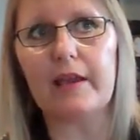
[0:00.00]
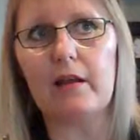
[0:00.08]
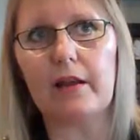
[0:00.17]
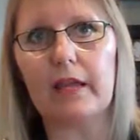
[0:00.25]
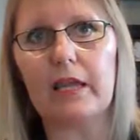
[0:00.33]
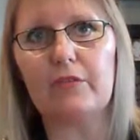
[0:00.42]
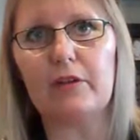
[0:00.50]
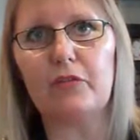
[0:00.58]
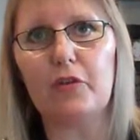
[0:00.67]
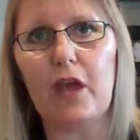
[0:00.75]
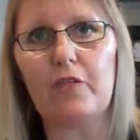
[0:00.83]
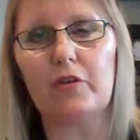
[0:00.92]
And like even
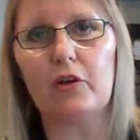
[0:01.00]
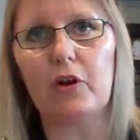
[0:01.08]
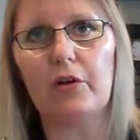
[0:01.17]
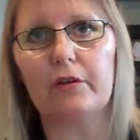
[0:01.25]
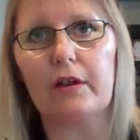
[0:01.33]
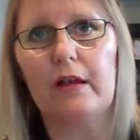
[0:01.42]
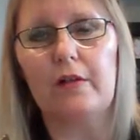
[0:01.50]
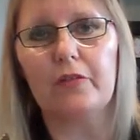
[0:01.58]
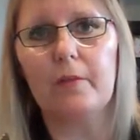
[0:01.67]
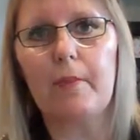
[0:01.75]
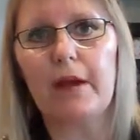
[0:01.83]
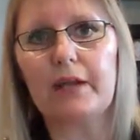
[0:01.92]
if you haven't got
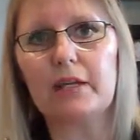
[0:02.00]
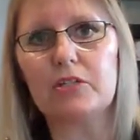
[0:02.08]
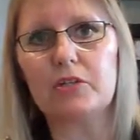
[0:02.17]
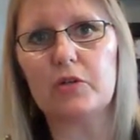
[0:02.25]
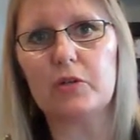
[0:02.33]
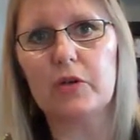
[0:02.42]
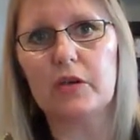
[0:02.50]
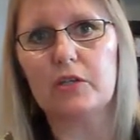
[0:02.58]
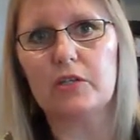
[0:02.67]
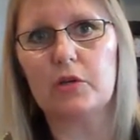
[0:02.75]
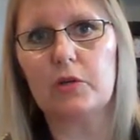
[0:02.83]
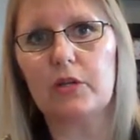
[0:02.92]
the money to
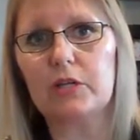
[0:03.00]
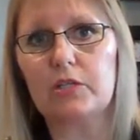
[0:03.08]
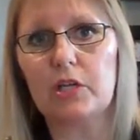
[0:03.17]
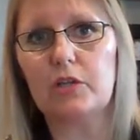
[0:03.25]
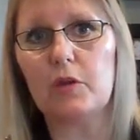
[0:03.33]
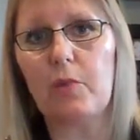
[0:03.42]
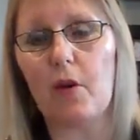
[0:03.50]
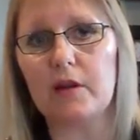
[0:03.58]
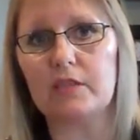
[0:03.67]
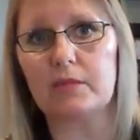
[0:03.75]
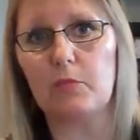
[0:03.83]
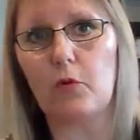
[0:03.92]
to continue
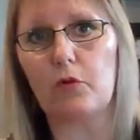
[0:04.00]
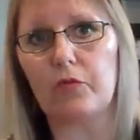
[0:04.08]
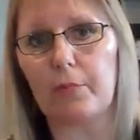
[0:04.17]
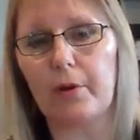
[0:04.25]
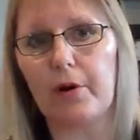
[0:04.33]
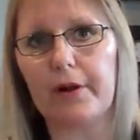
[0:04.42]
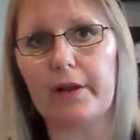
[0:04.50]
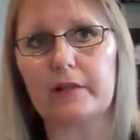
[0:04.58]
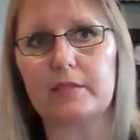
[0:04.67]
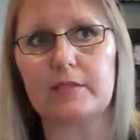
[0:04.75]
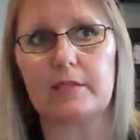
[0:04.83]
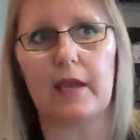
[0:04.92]
buying some more of the
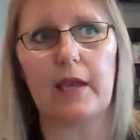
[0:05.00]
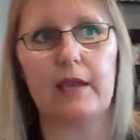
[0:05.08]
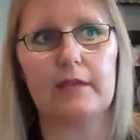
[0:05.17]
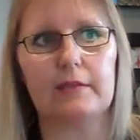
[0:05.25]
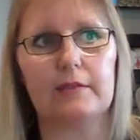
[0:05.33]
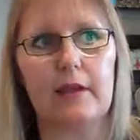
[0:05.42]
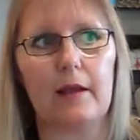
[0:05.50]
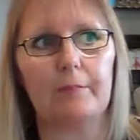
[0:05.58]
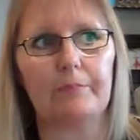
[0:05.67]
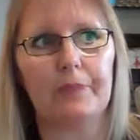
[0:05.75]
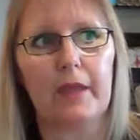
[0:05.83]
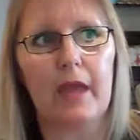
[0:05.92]
products and um,